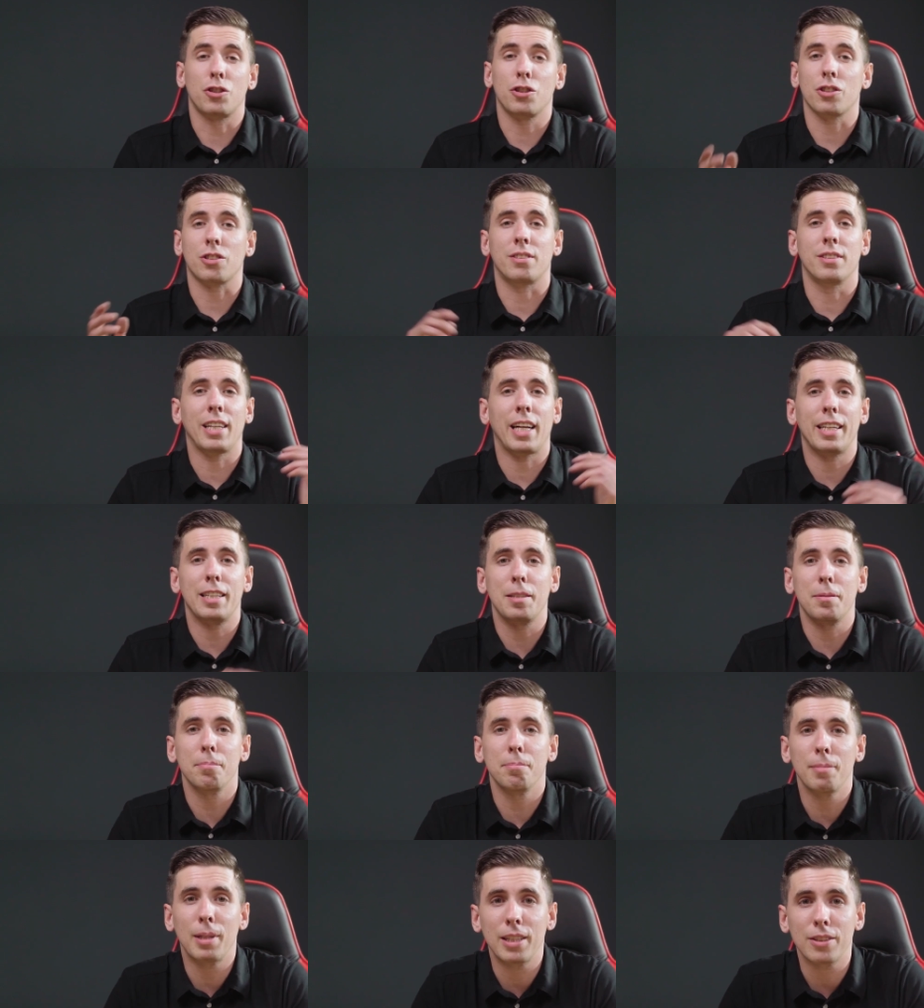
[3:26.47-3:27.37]
just
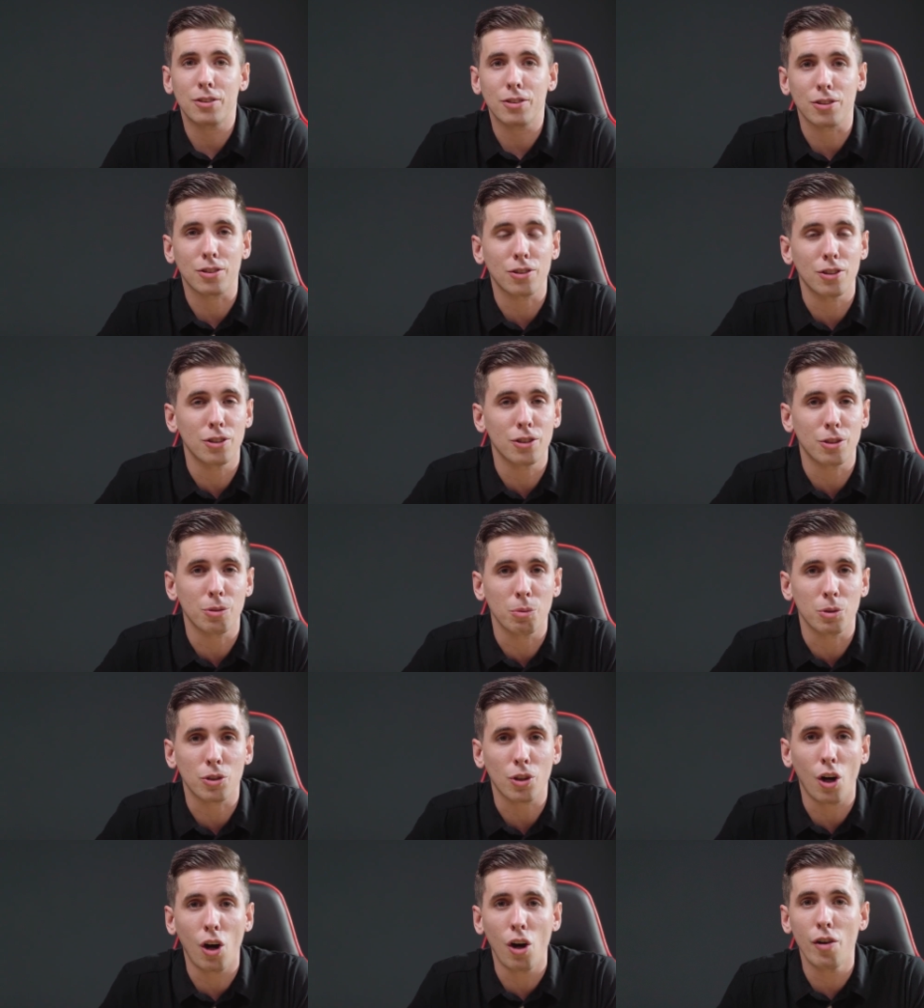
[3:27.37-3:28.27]
ninety minutes, the surgery
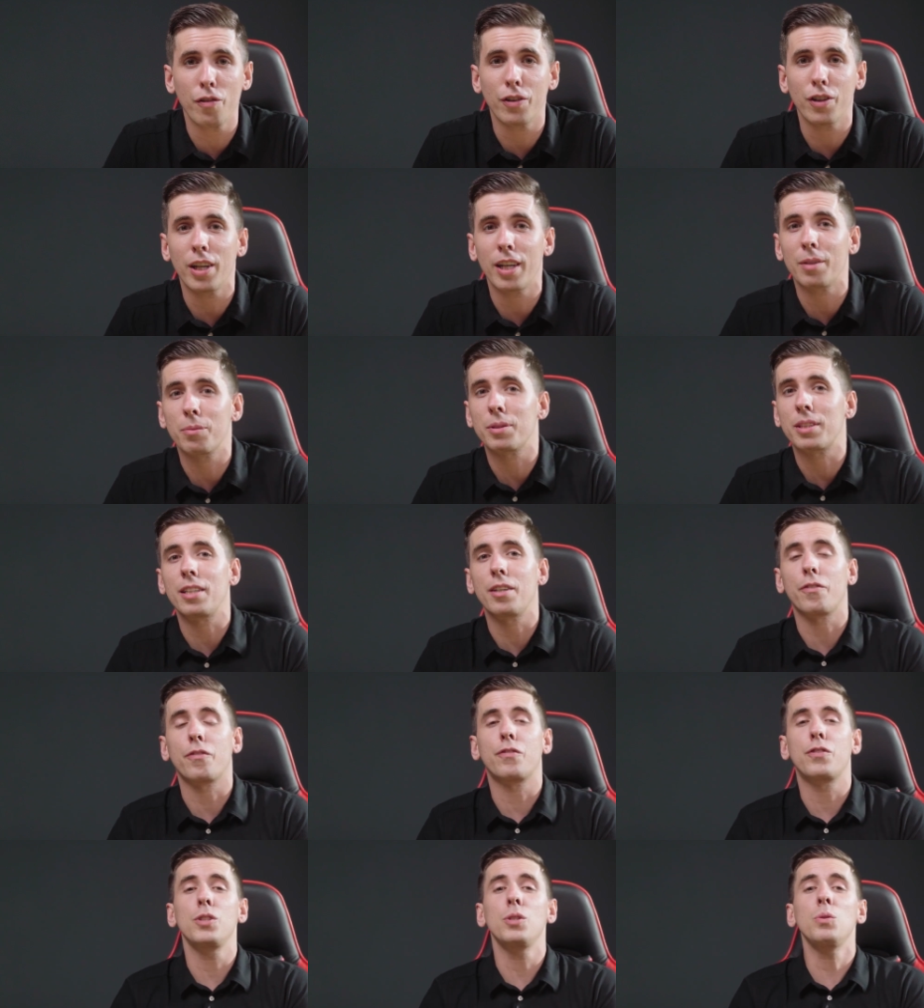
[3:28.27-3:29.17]
was over, and within a
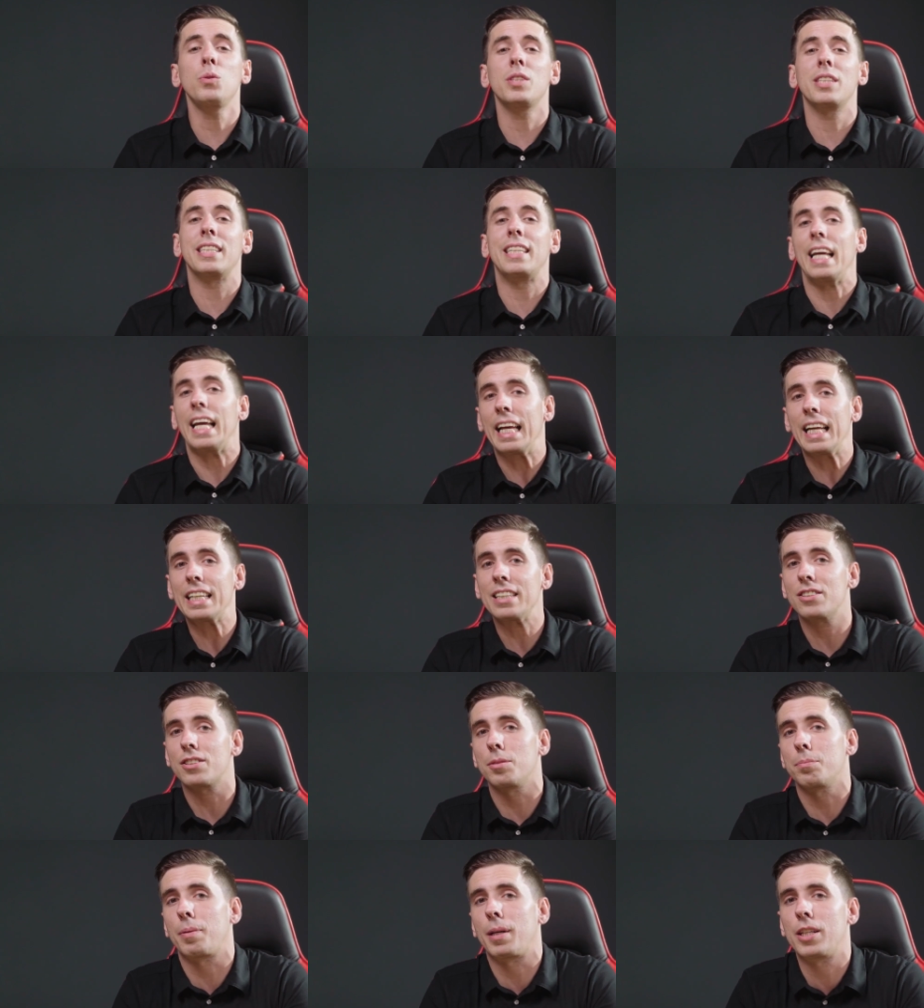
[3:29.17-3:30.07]
few
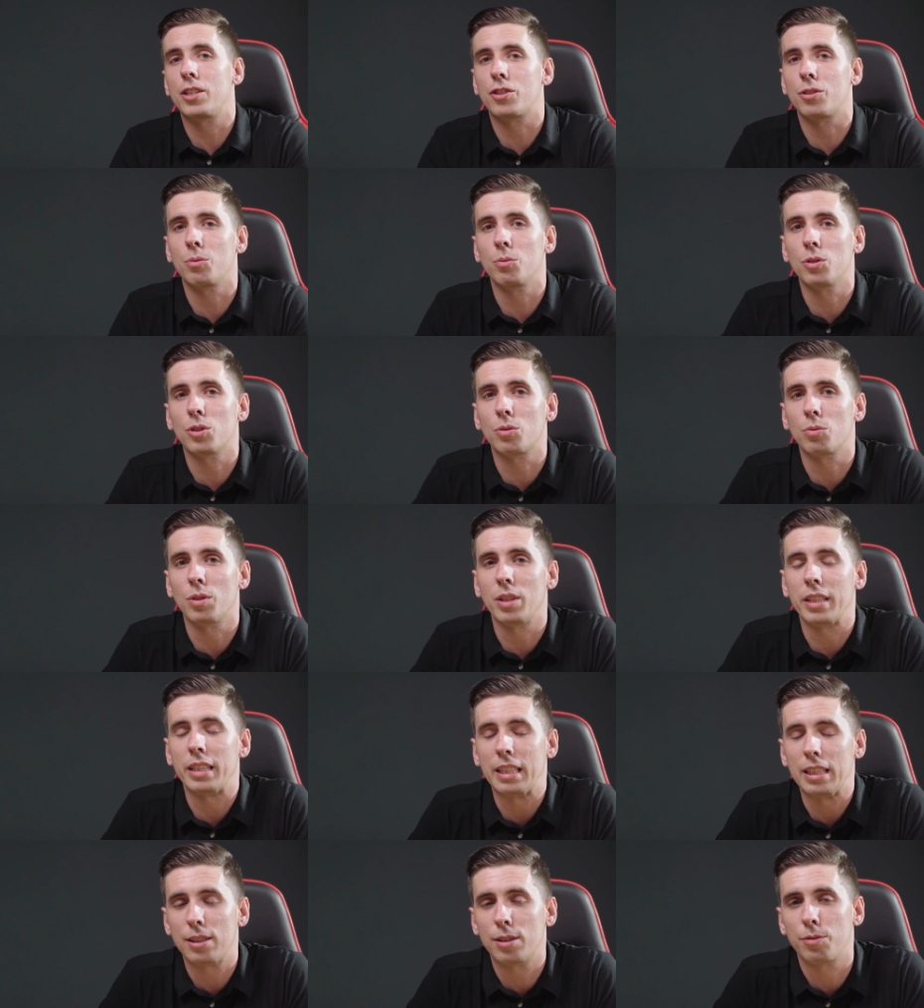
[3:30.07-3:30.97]
days, the patient was
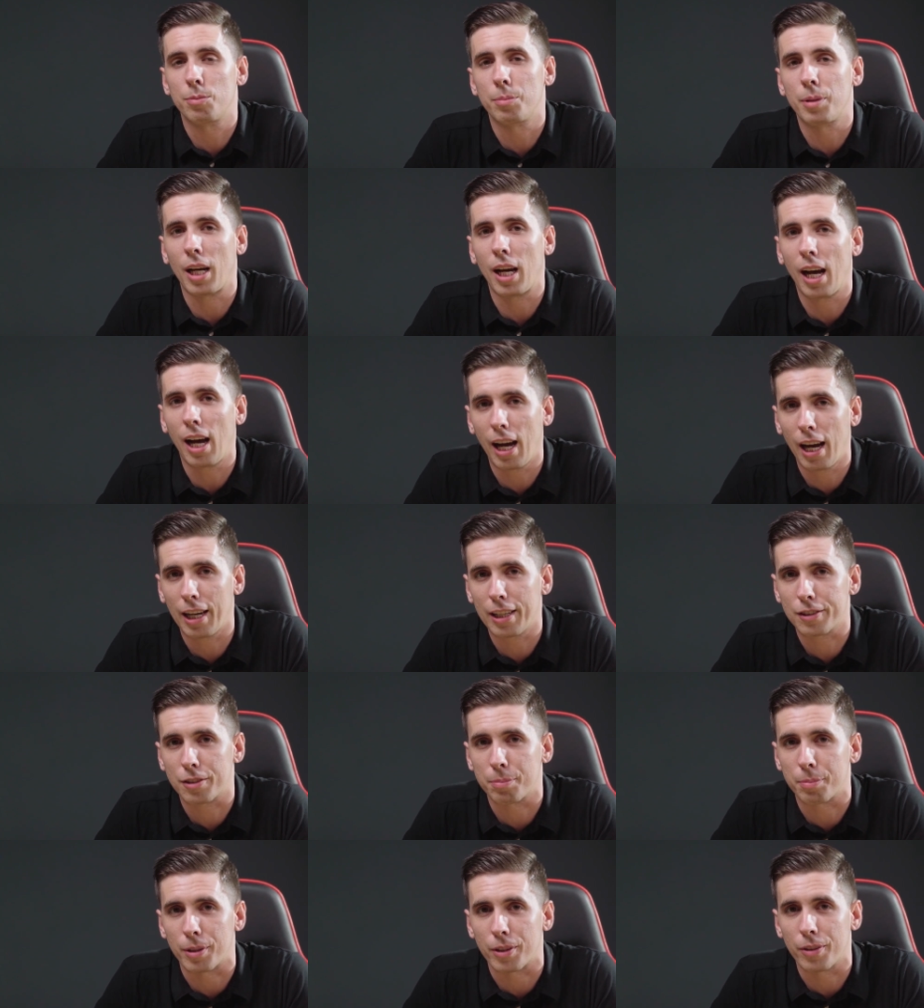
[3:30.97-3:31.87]
released from the
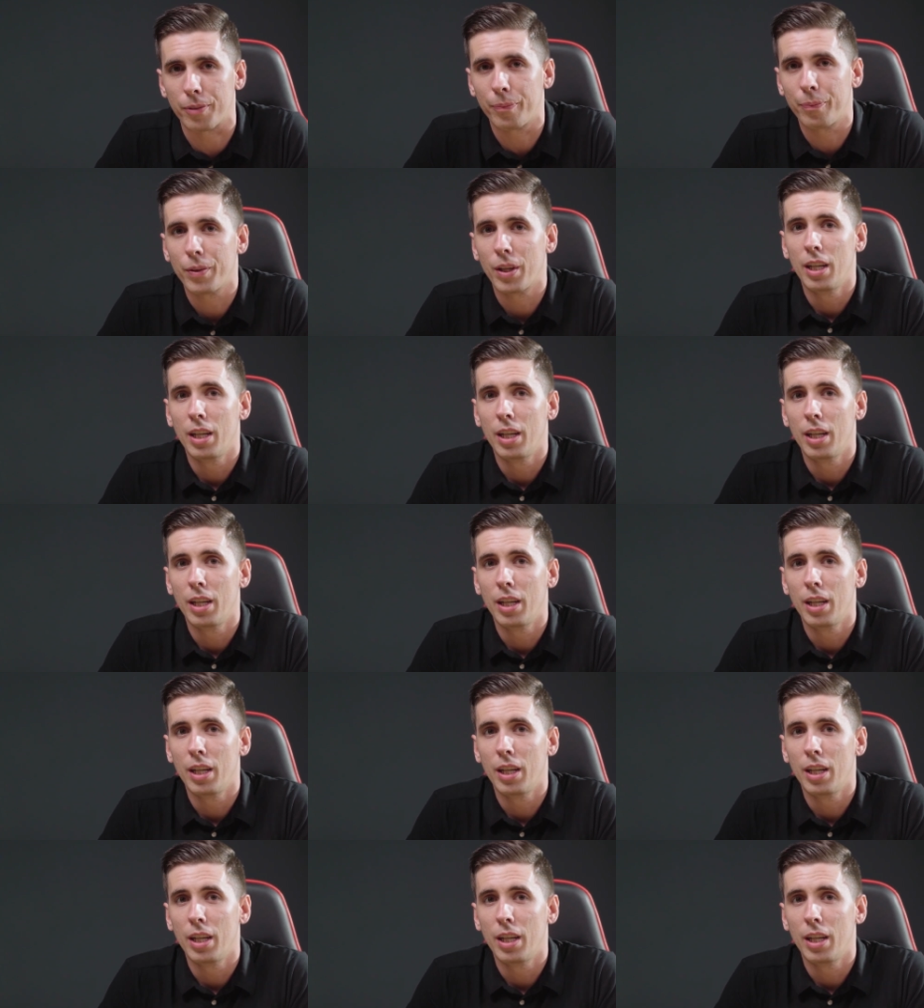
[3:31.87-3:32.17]
hospital.